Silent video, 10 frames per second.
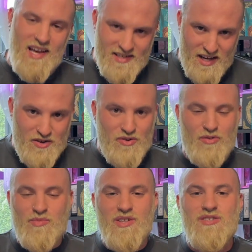as I
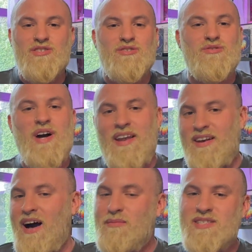normally do at
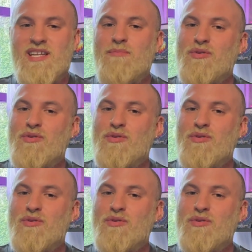Namaste